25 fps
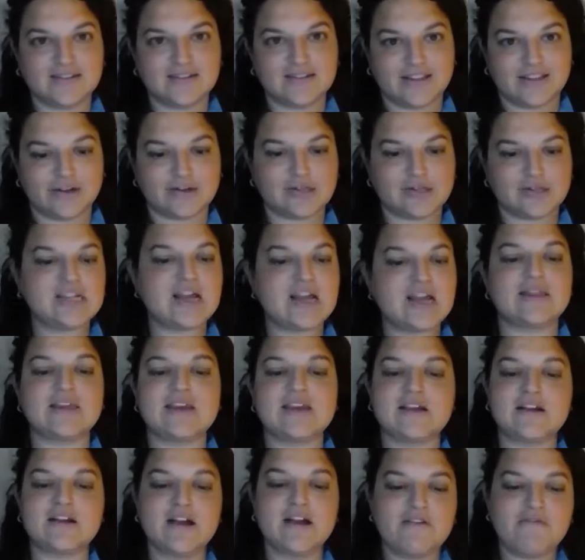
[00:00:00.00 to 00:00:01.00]
There's
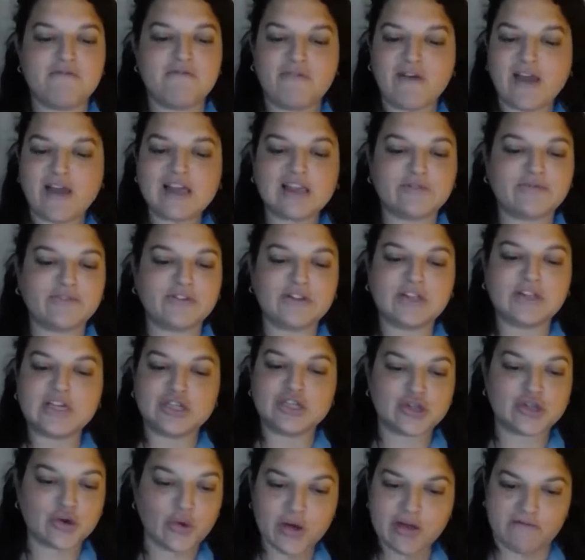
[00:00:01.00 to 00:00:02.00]
nothing faithfully
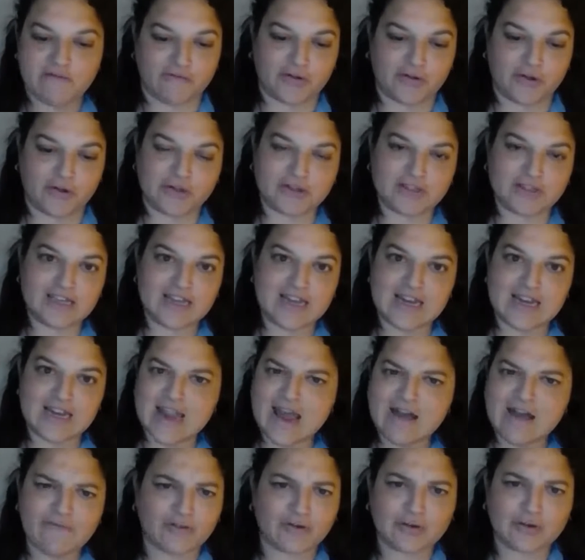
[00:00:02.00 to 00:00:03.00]
joyful in
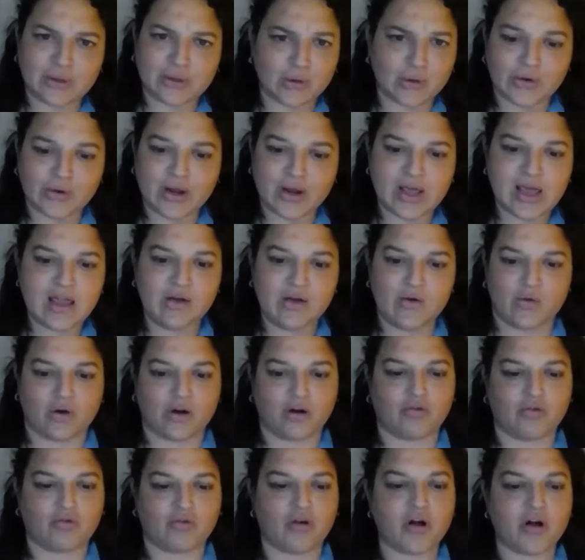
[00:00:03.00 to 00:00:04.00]
never learning or
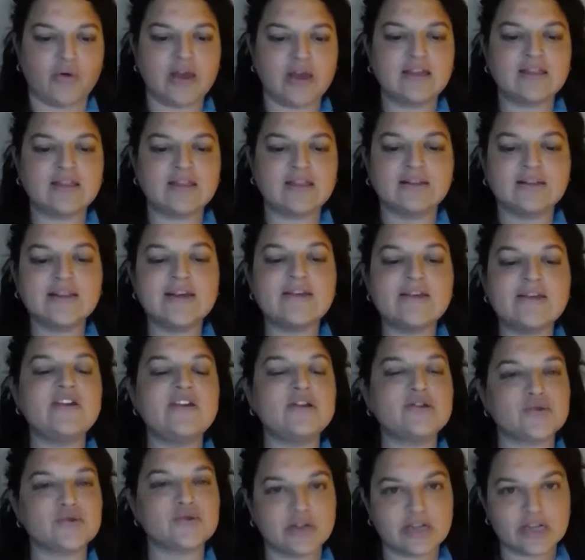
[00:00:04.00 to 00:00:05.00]
growing. The
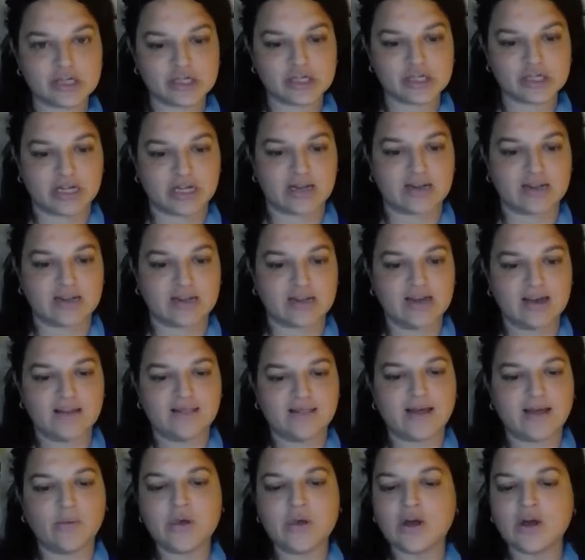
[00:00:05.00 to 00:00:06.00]
living tradition
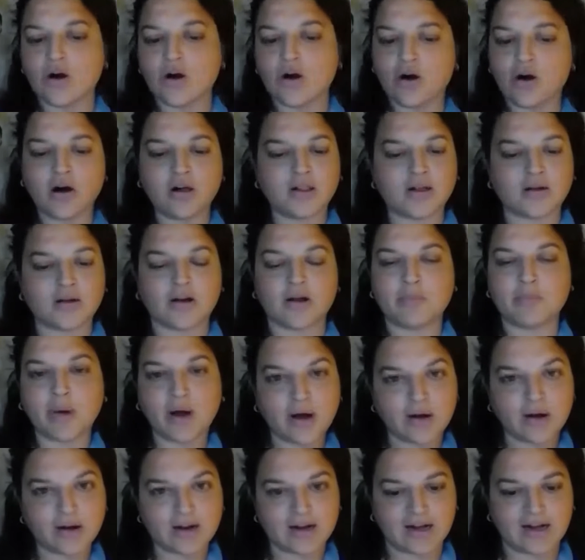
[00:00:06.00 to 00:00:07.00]
that we all are a
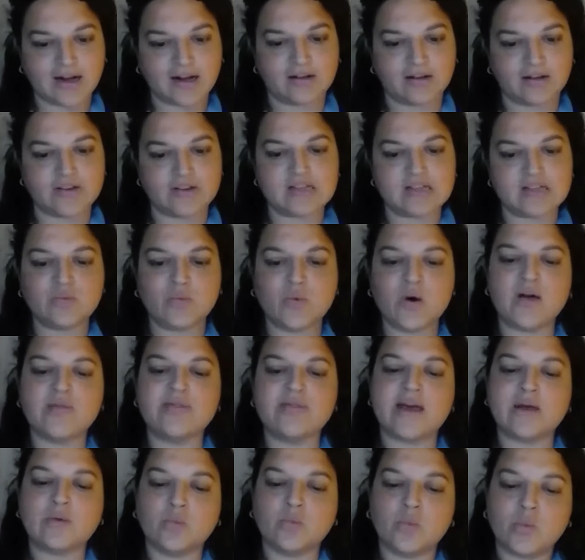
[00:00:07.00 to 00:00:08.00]
part of is one
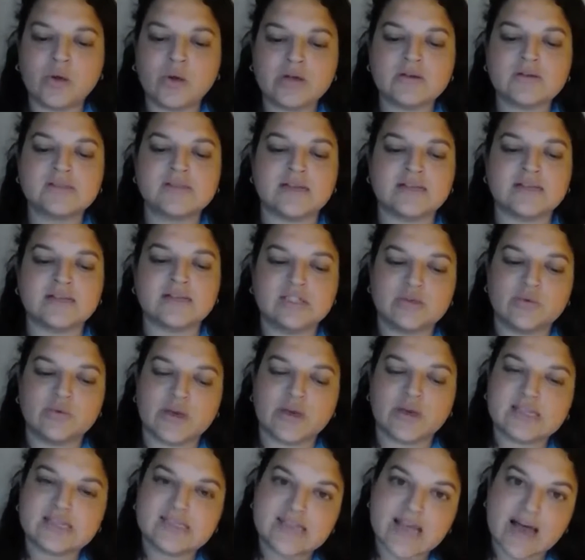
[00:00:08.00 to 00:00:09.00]
that wills us to
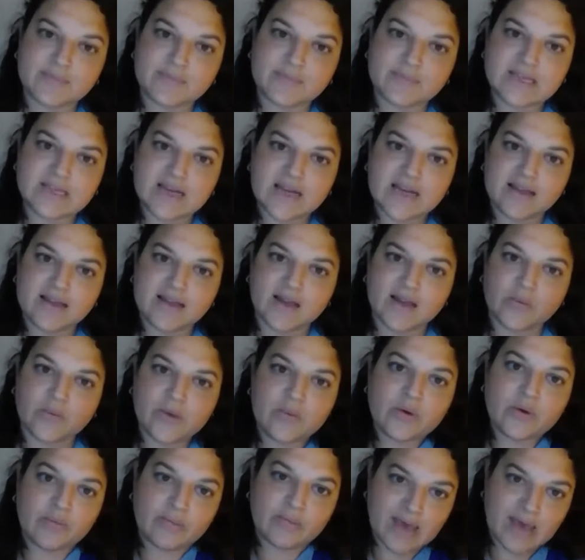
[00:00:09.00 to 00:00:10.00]
accept that we
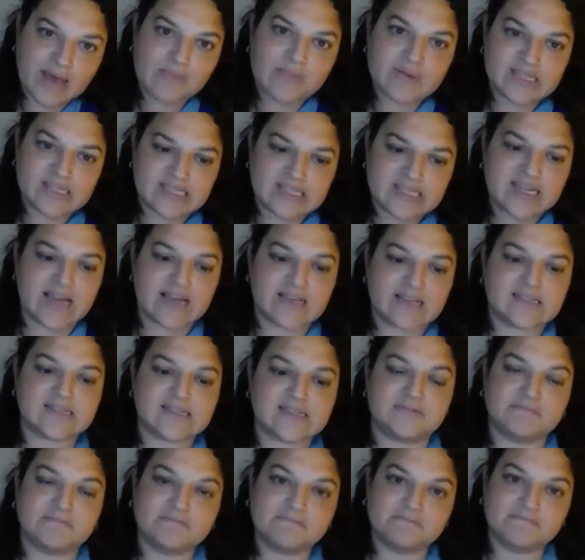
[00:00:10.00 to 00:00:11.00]
will make
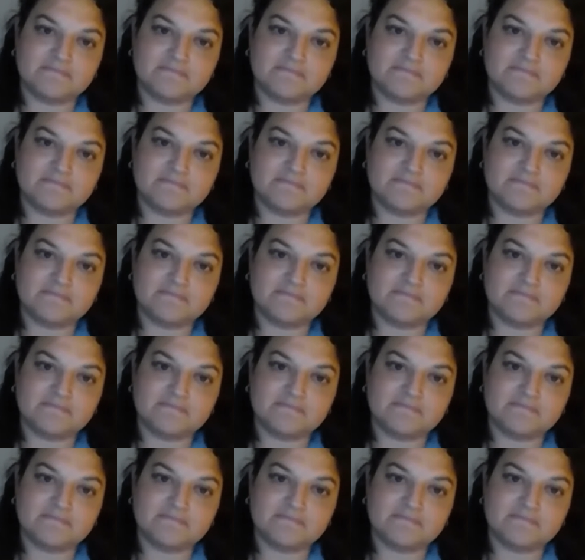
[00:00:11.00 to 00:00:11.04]
mistakes,